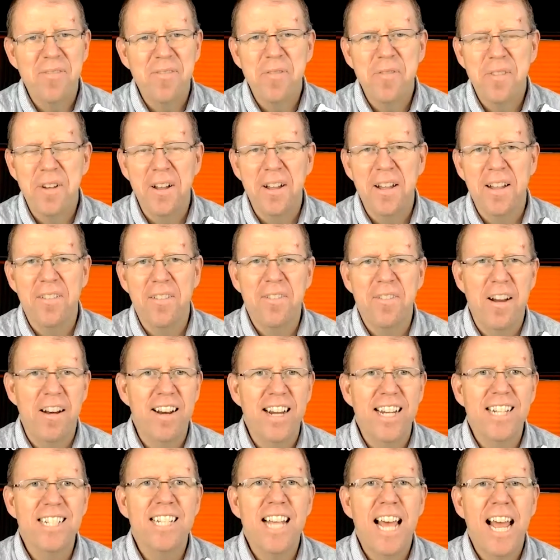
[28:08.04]
Well, very
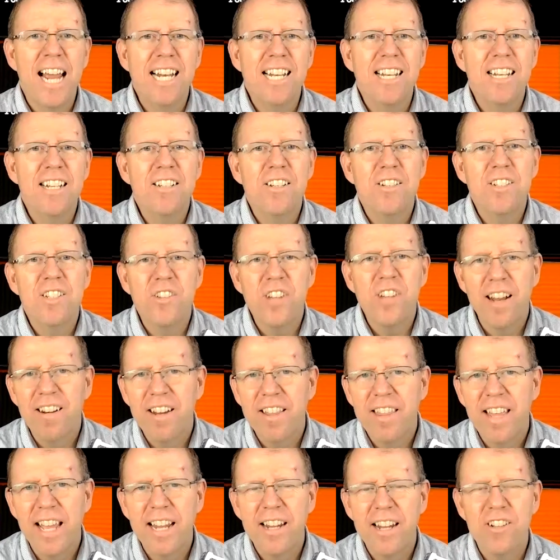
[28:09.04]
exciting. Sarah,
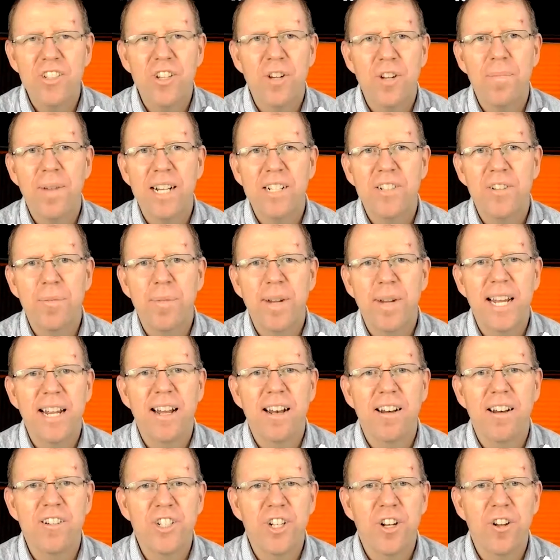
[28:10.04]
thank you so much for being on
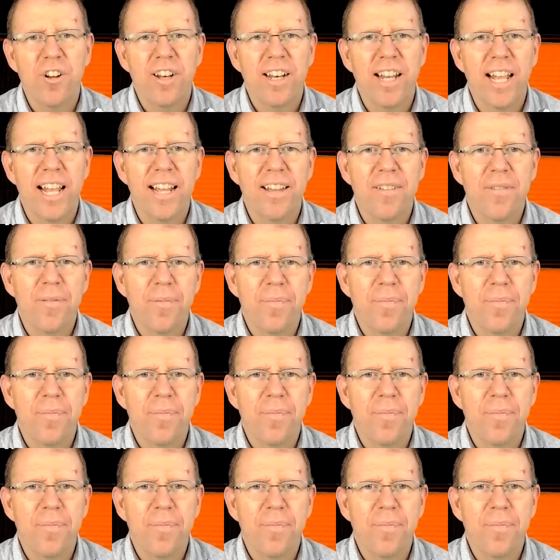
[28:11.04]
our show today.